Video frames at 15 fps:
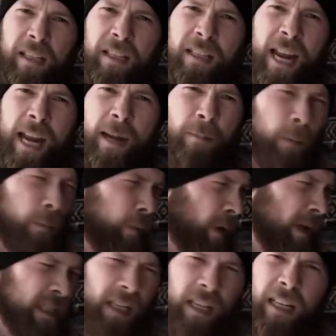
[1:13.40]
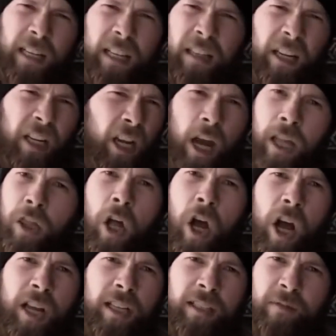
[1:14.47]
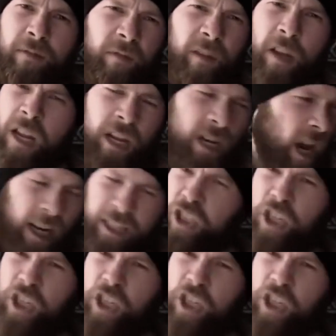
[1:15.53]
the same. The prison and the gun laws have not